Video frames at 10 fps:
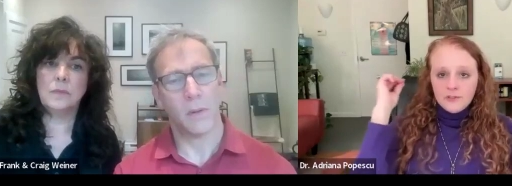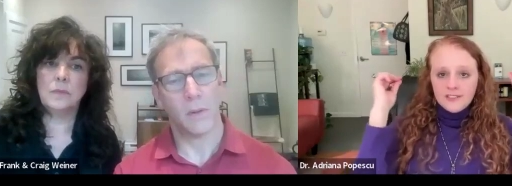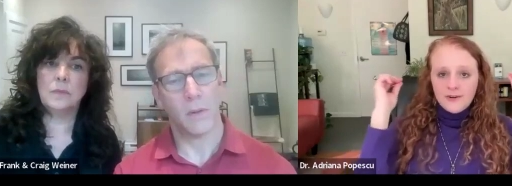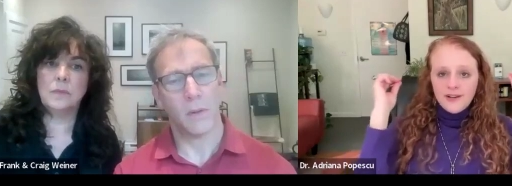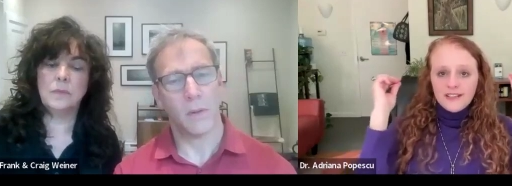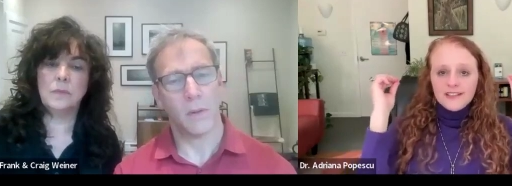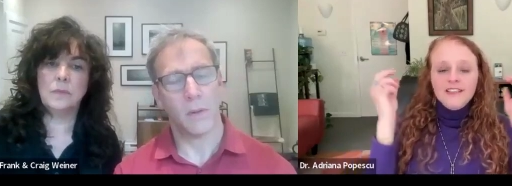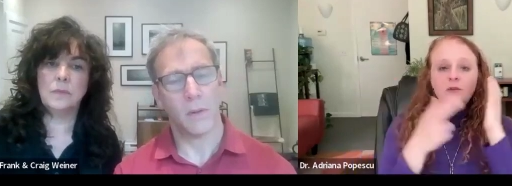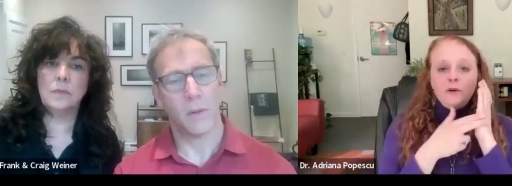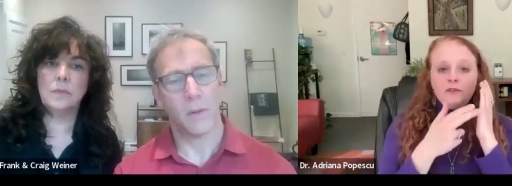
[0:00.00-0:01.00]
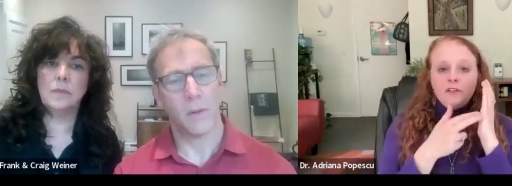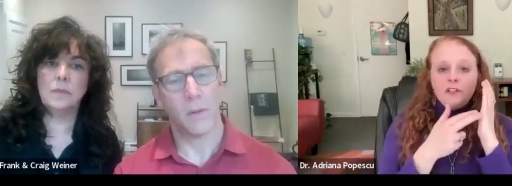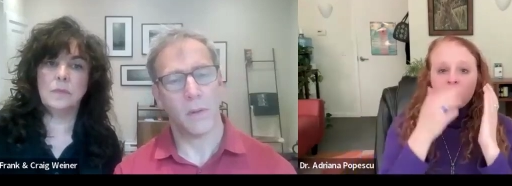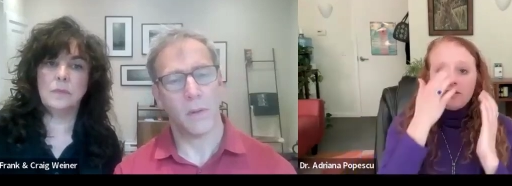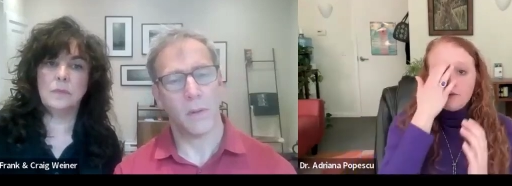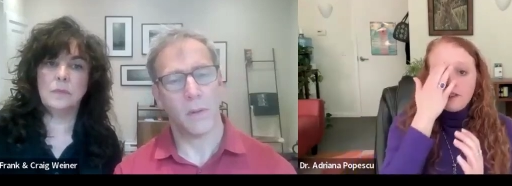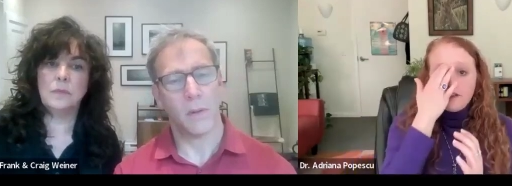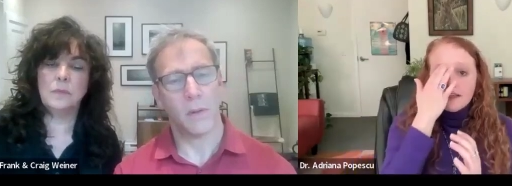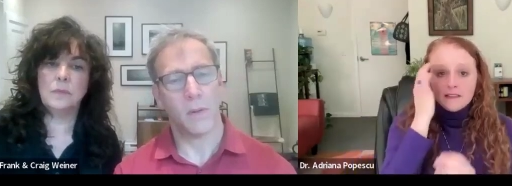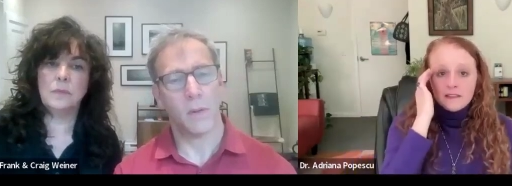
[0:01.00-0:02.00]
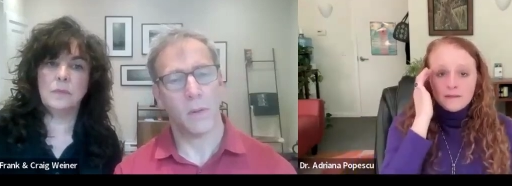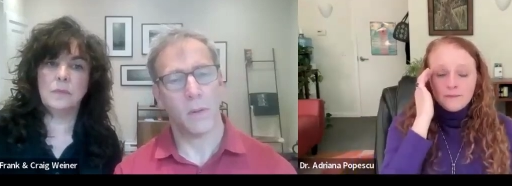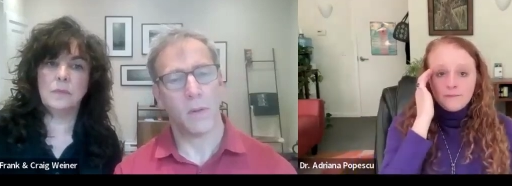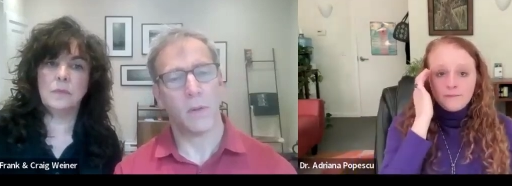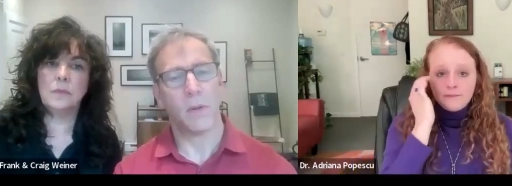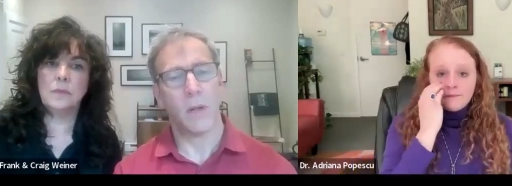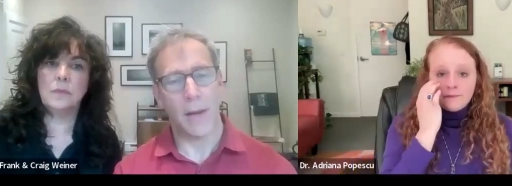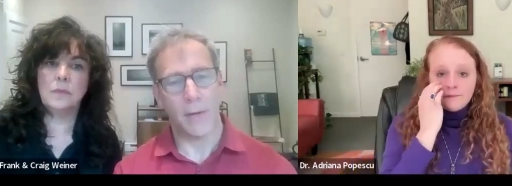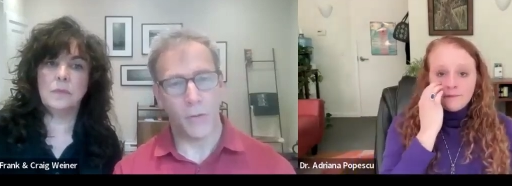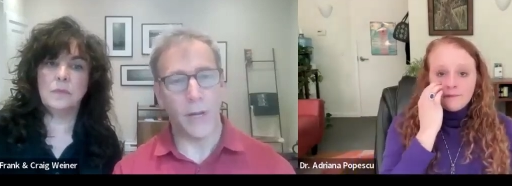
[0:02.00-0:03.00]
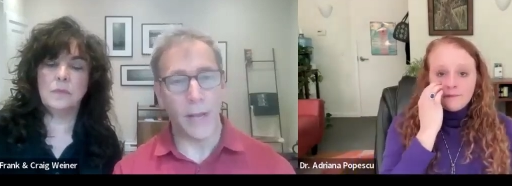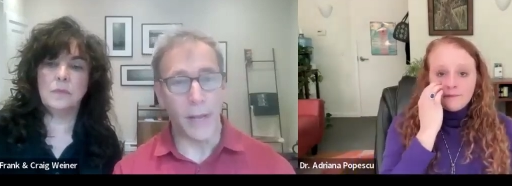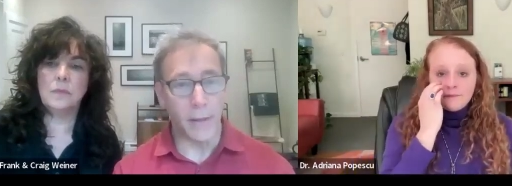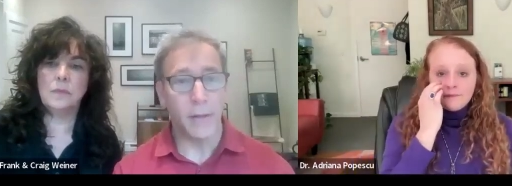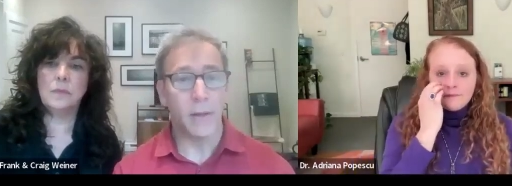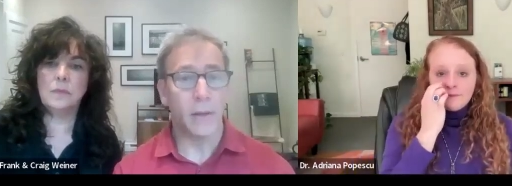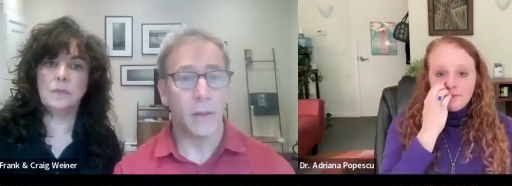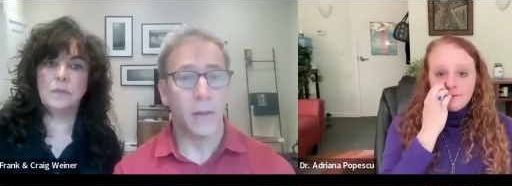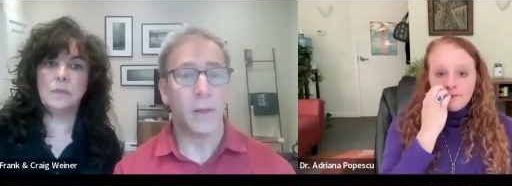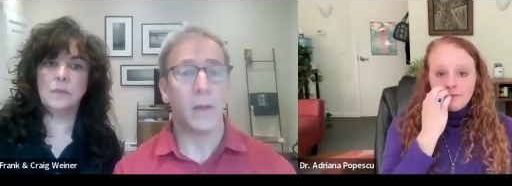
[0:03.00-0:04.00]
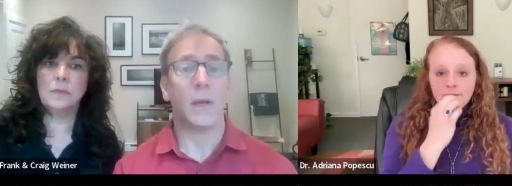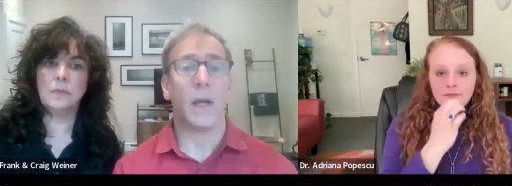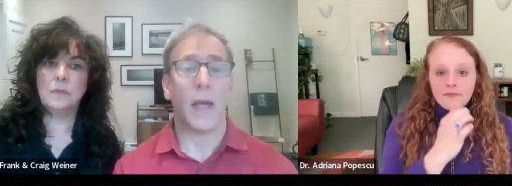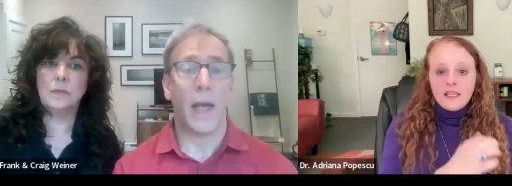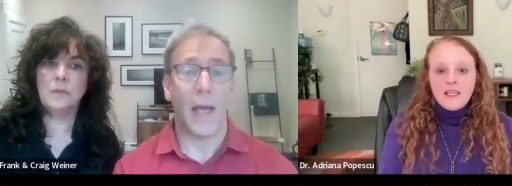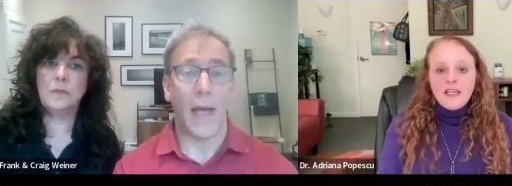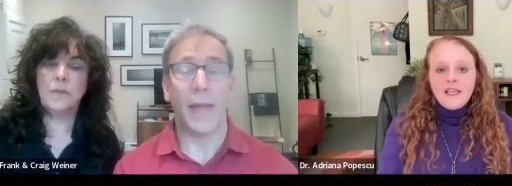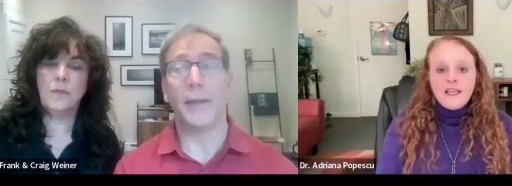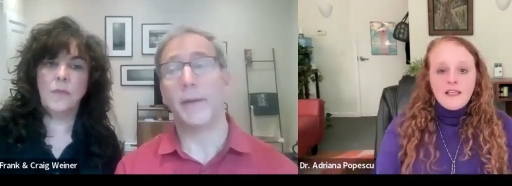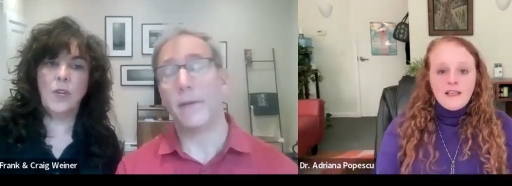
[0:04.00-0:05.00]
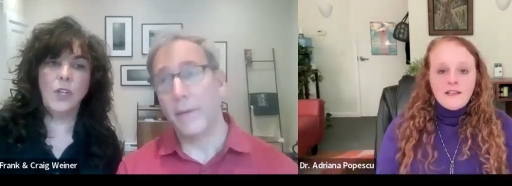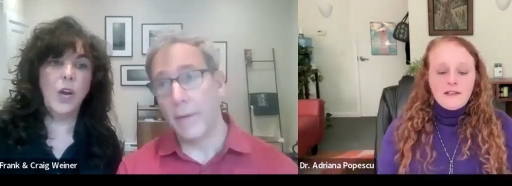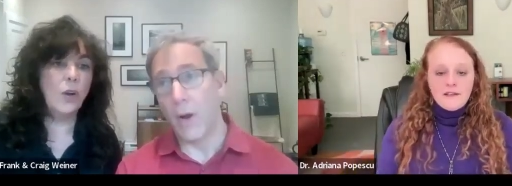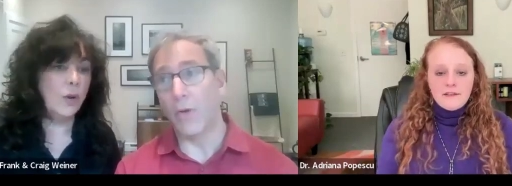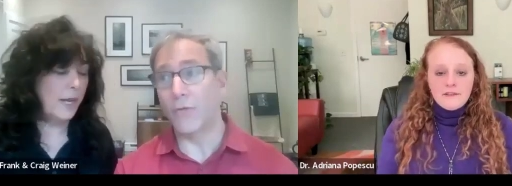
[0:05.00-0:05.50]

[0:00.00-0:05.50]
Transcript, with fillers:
Speaker 1: music going is the equivalent to doing this
Speaker 2: and tuning in and no